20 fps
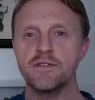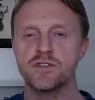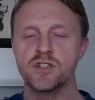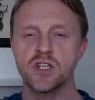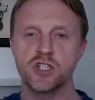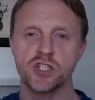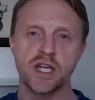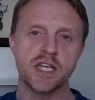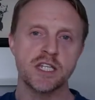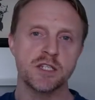that
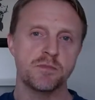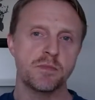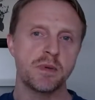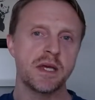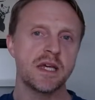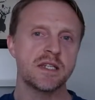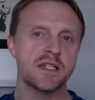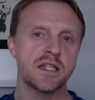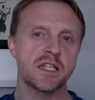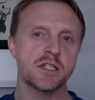
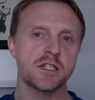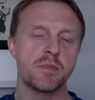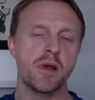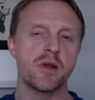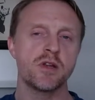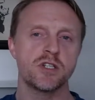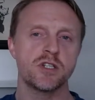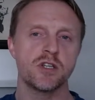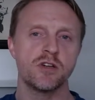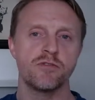Shakespeare's
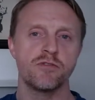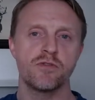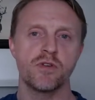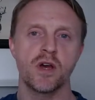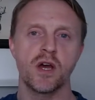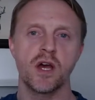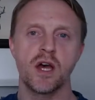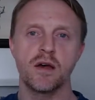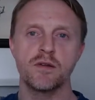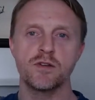experience of
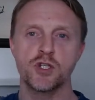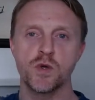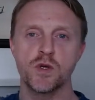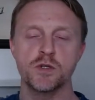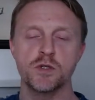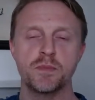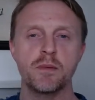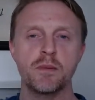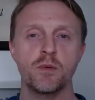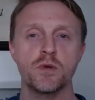Jewish
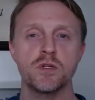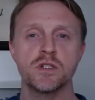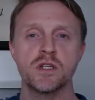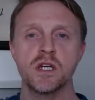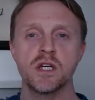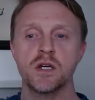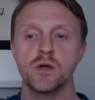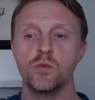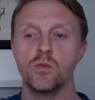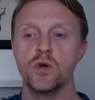people
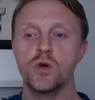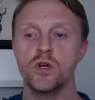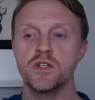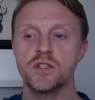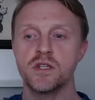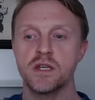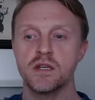was